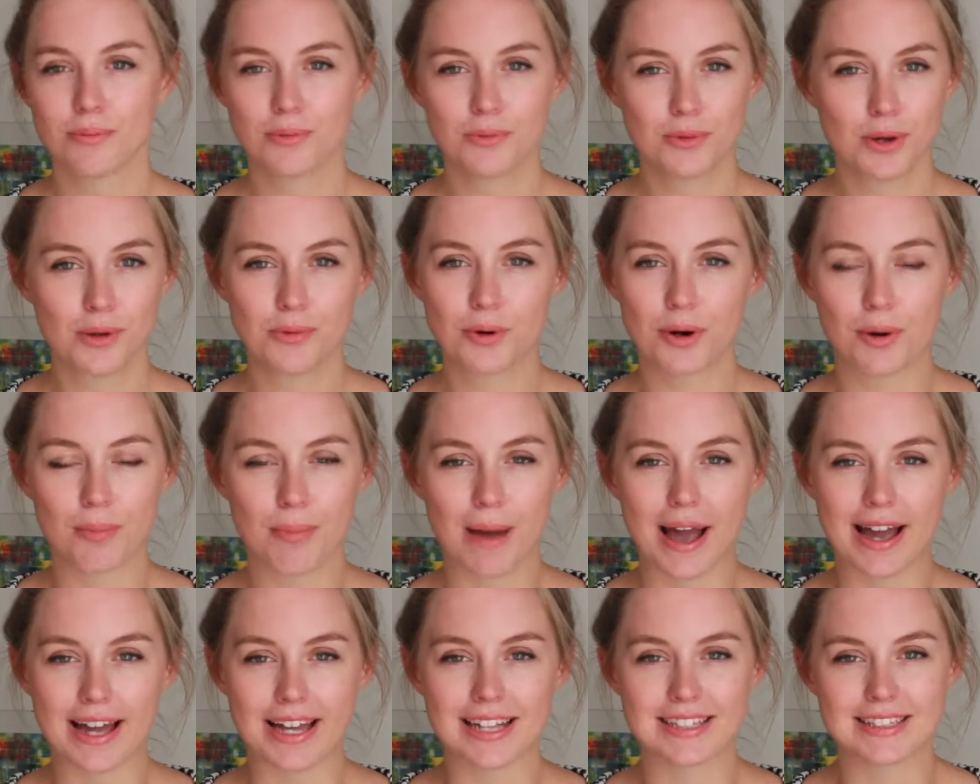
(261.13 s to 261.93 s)
we were
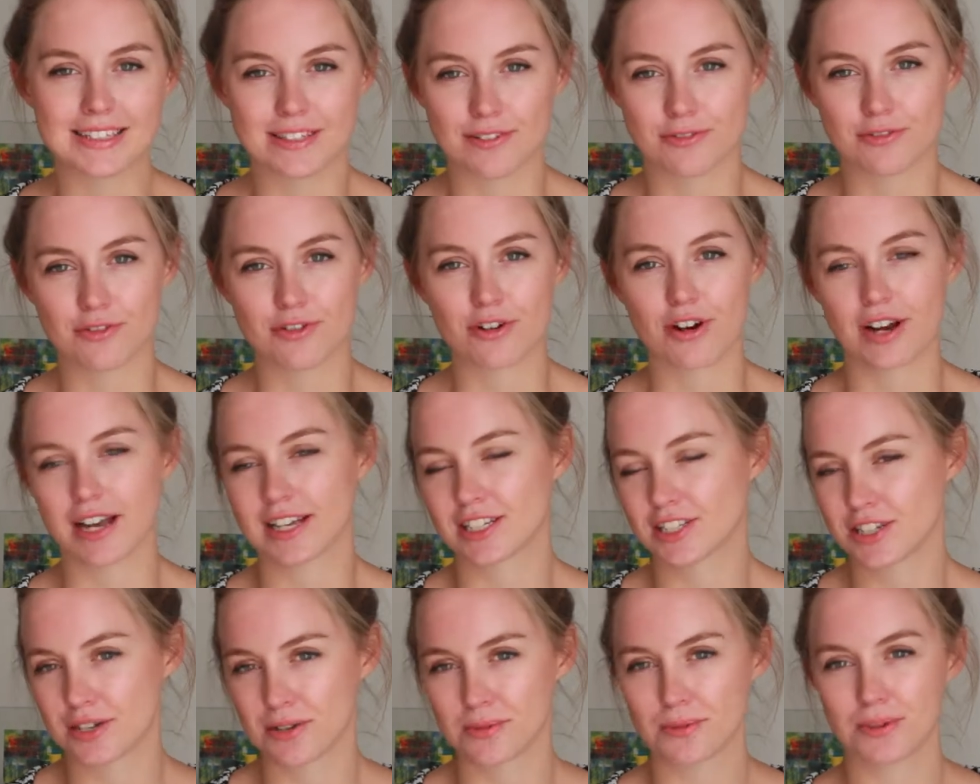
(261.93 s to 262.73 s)
back at Sephora
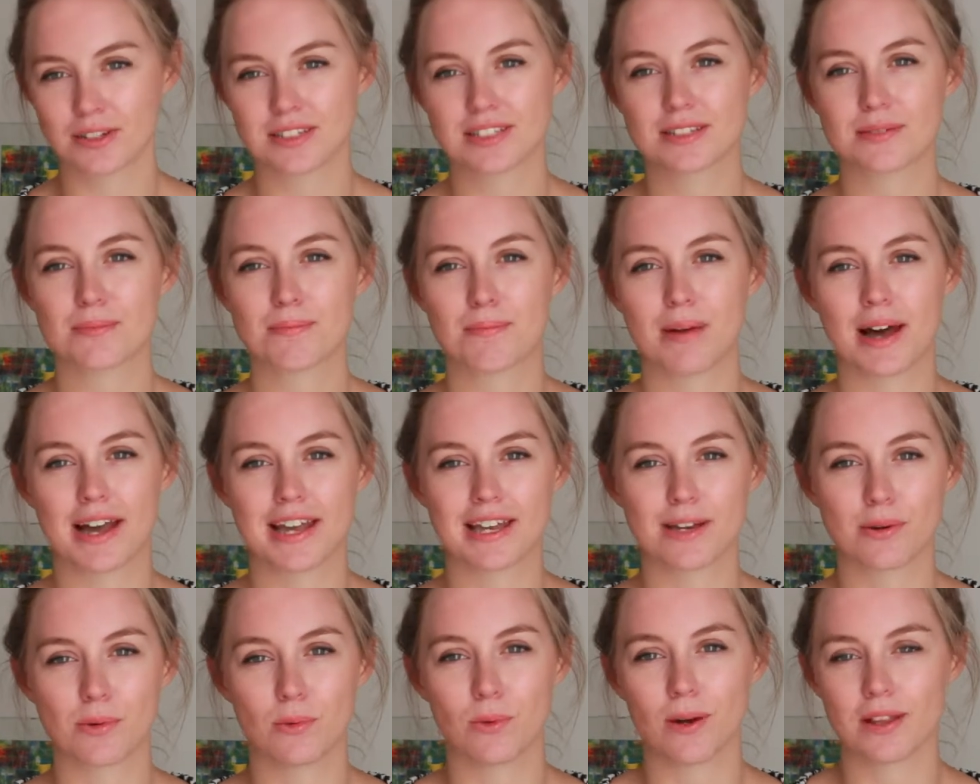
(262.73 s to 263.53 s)
and she was
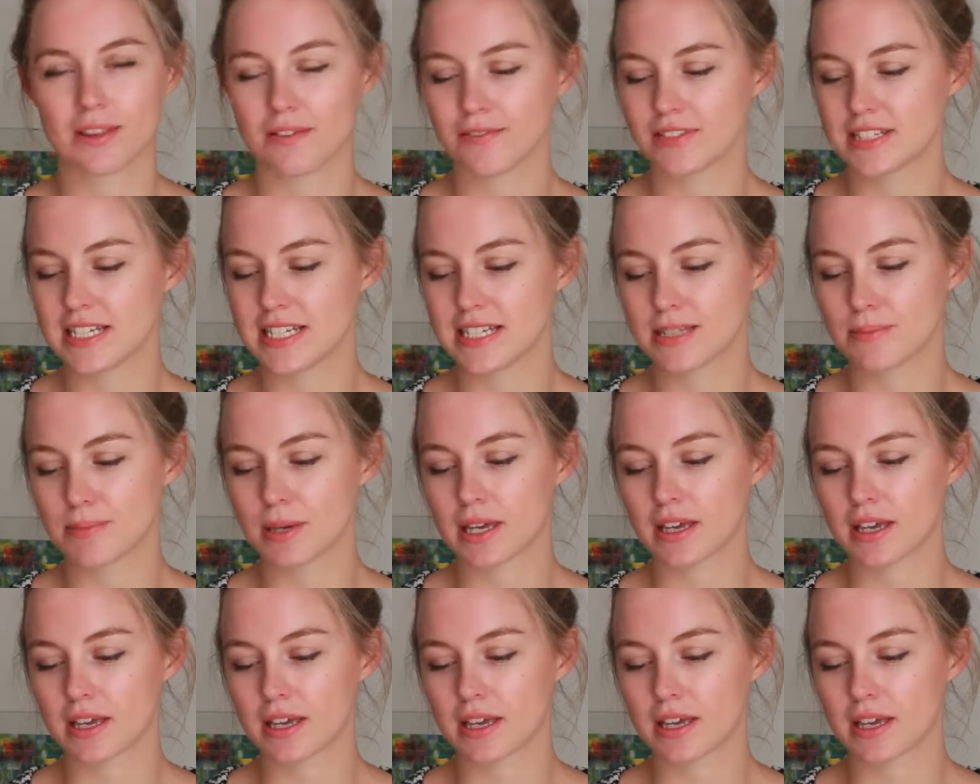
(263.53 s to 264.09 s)
buying one of these,